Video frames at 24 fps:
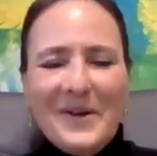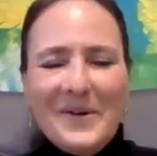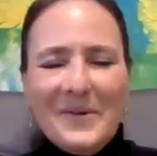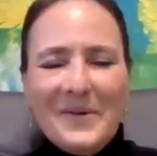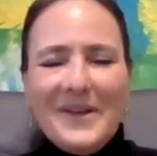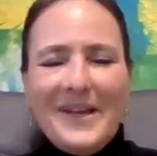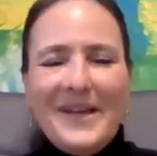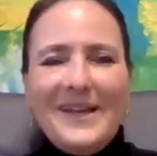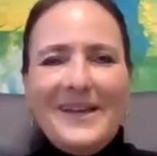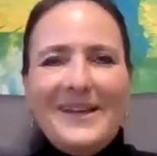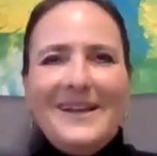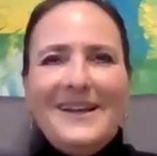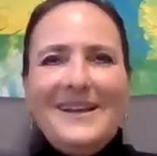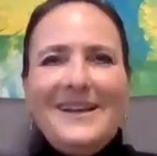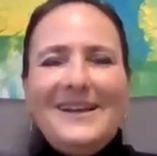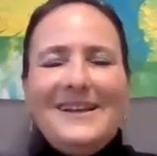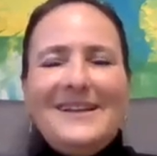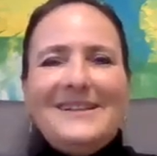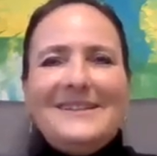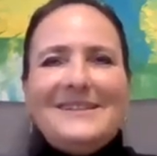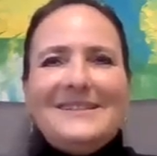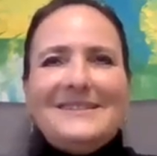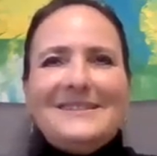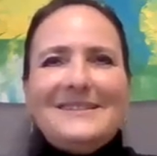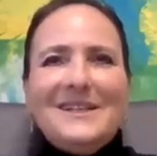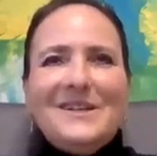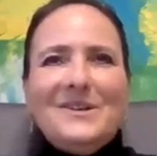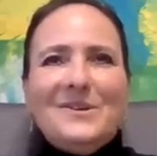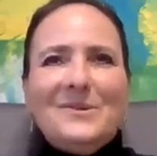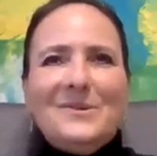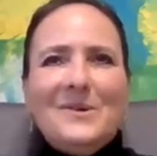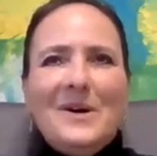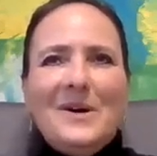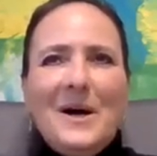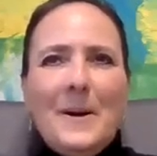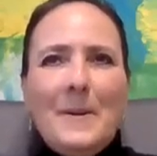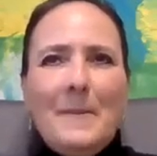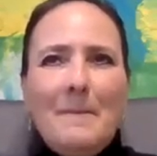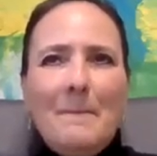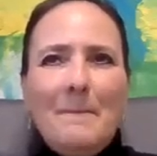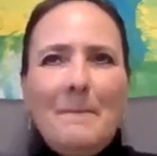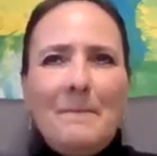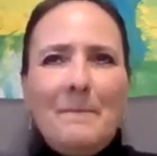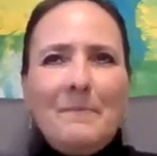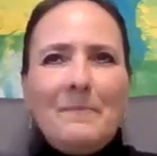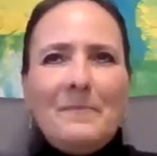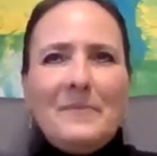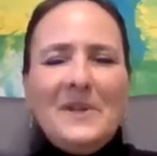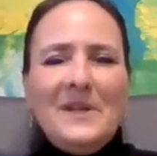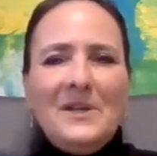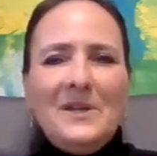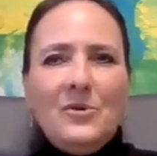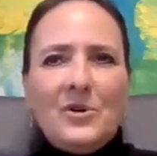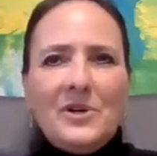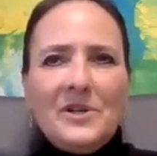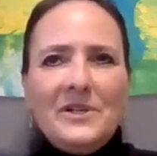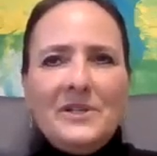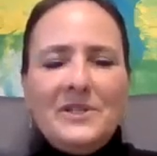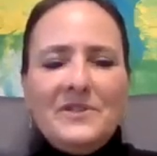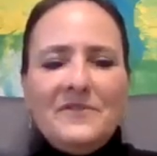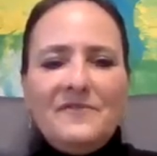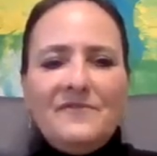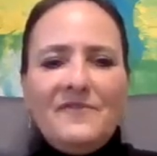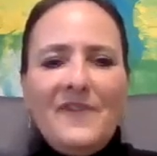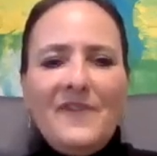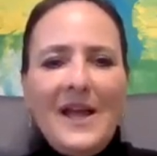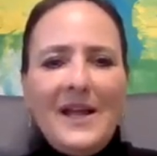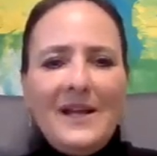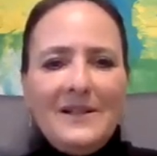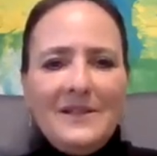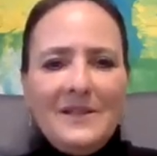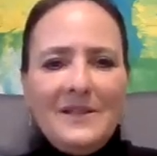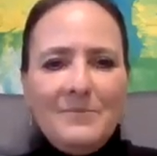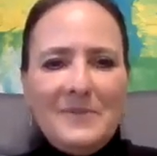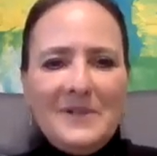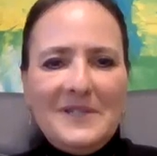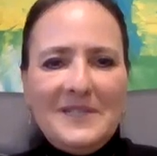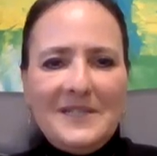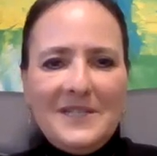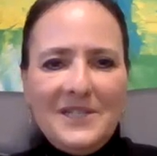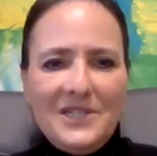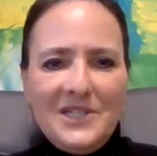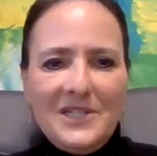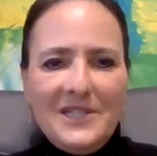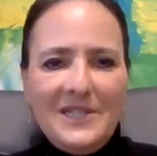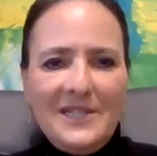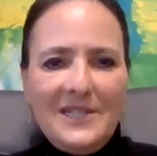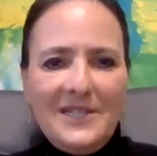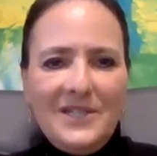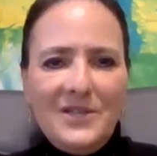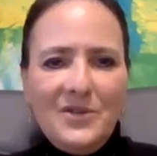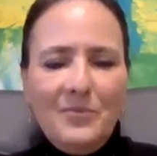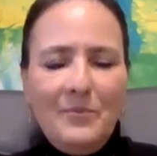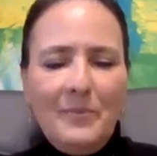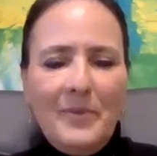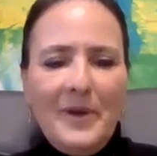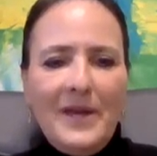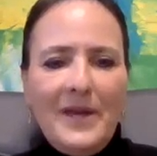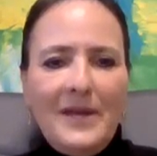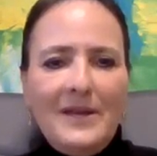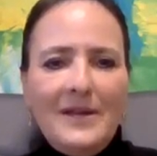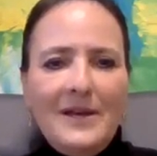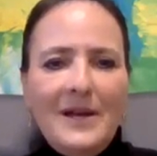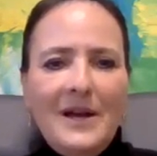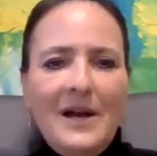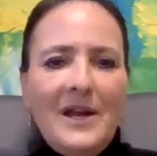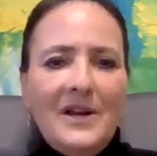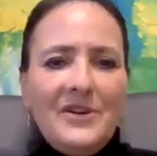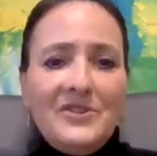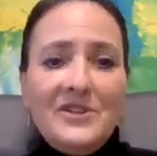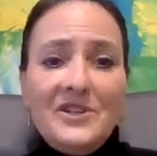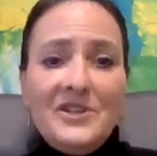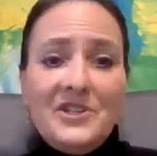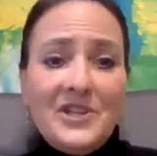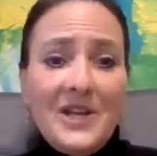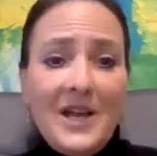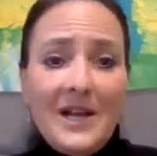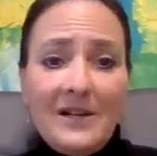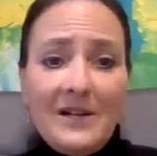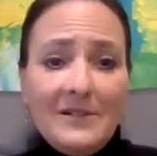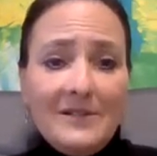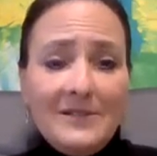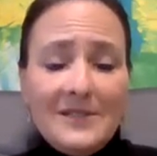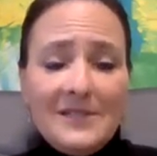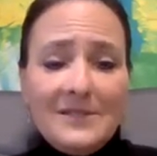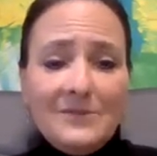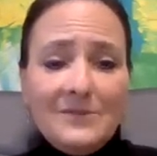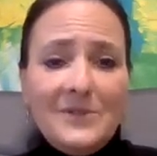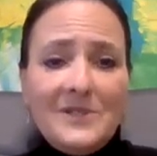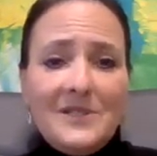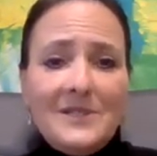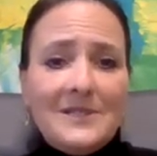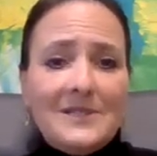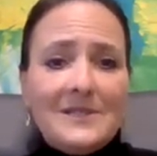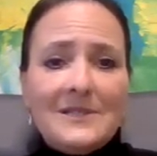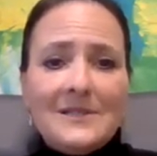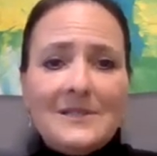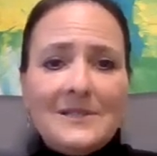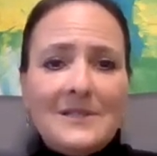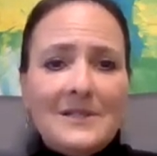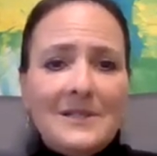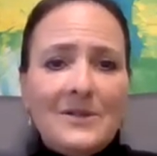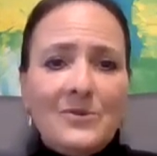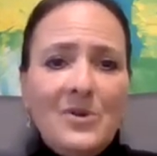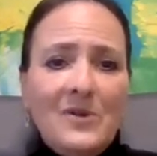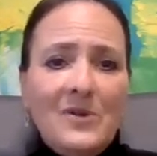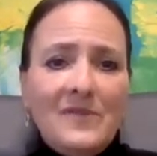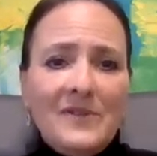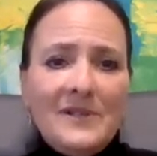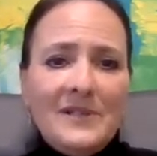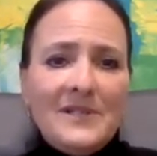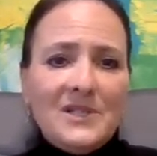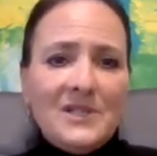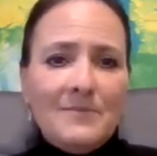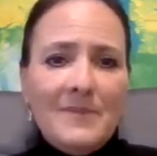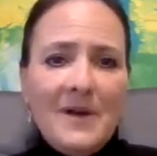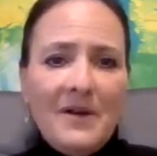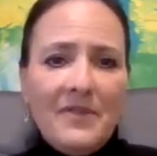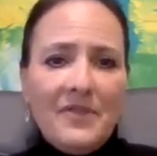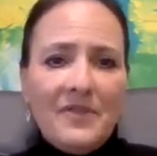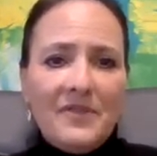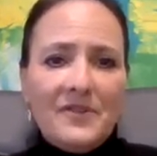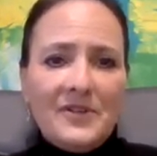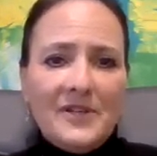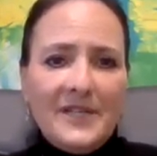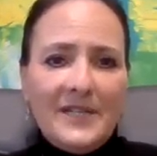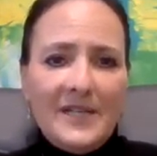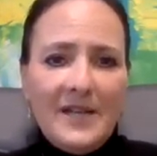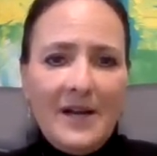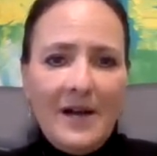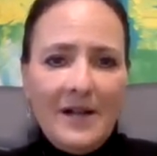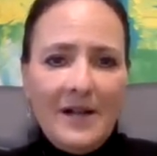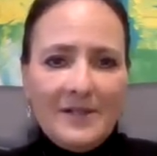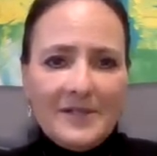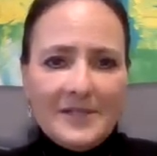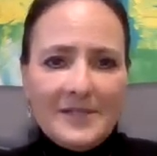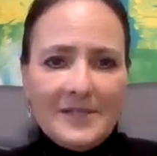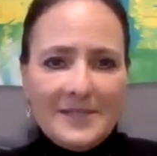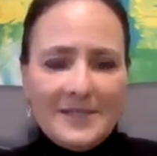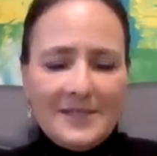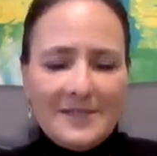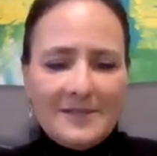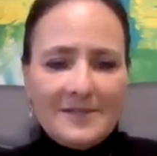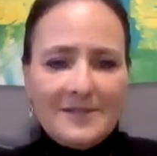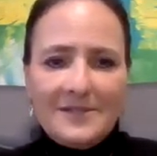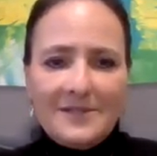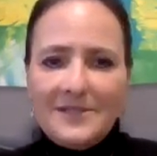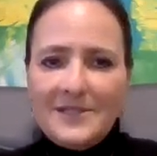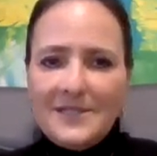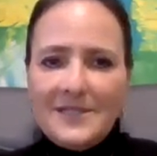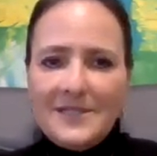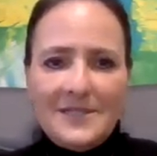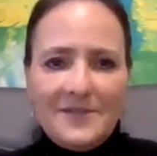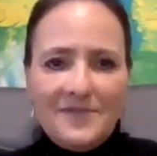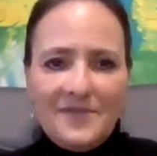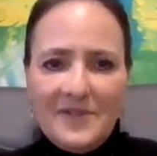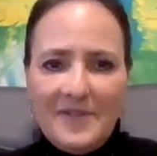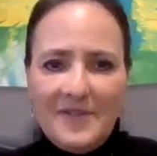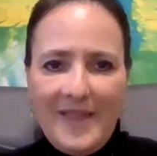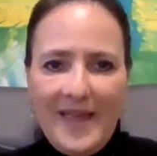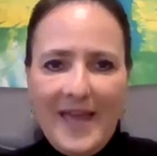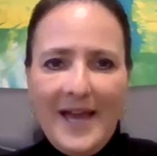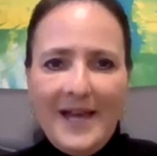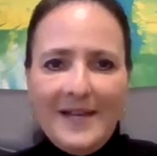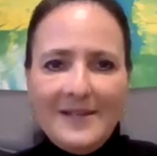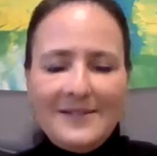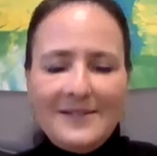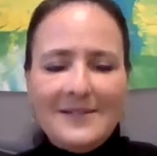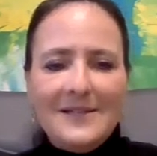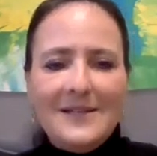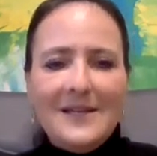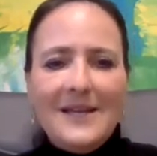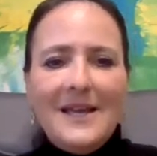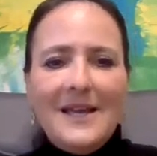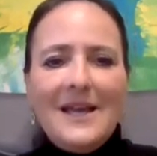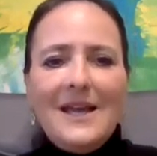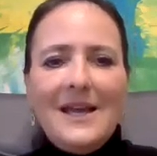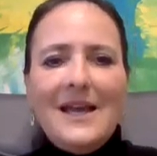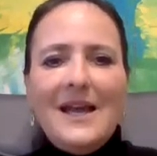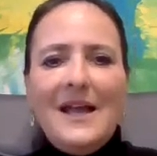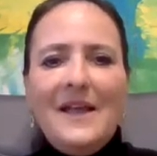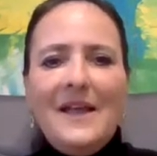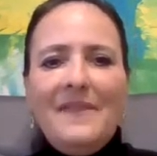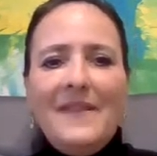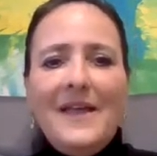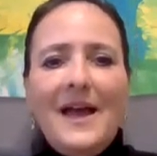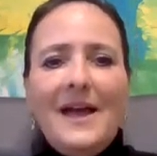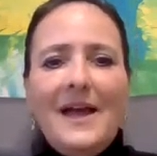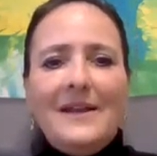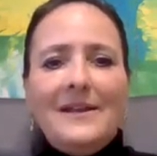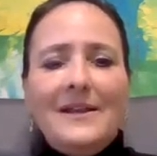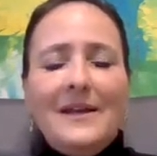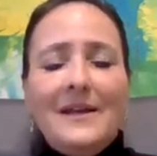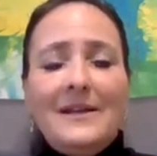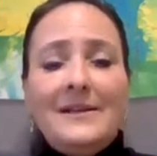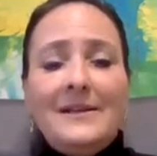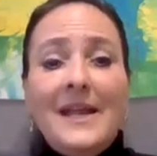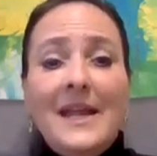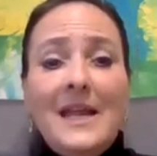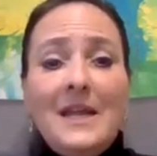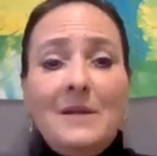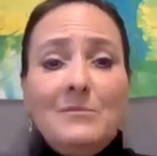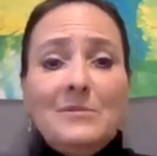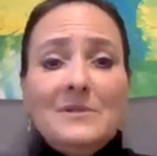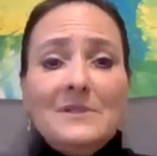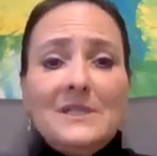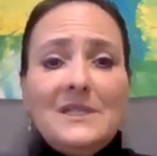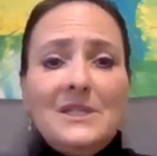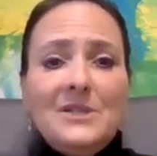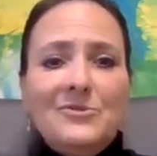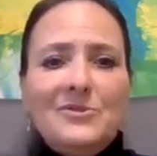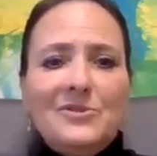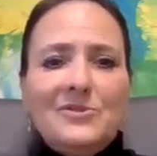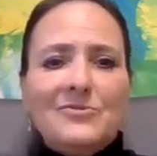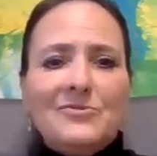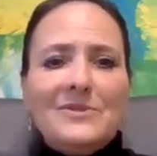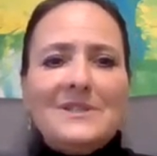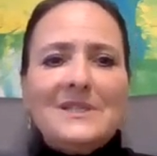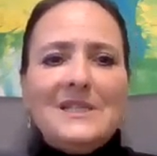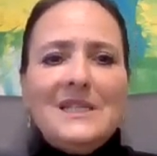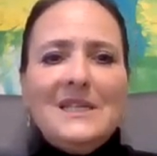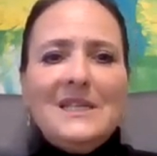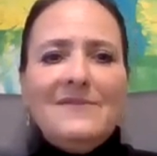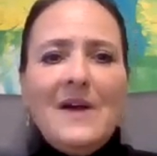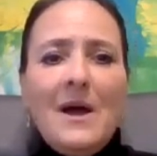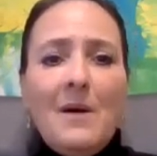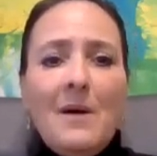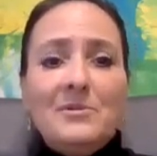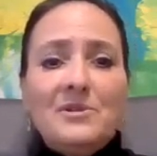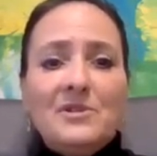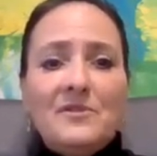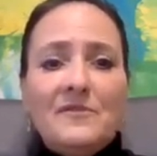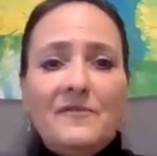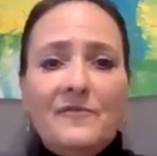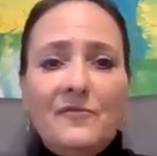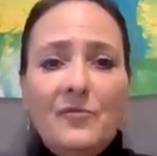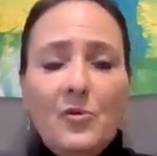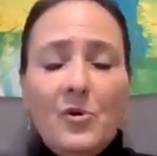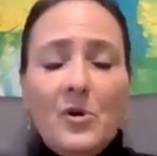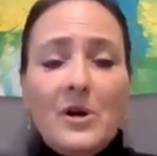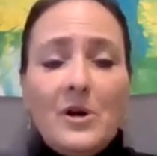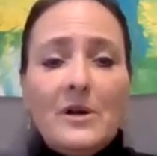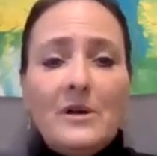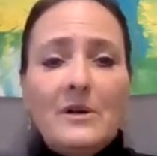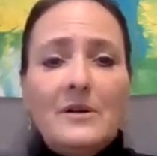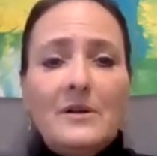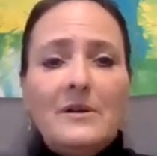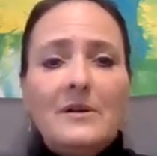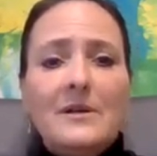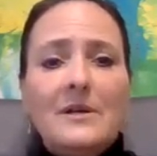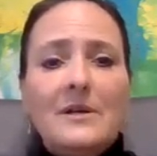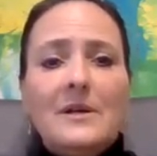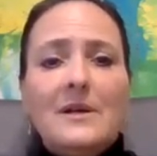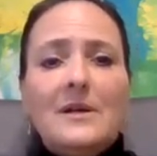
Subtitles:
Okay. So in order to file the petition, you pay 100 shekels, which is equivalent to about $30 just for that. And that enables you to receive up to 4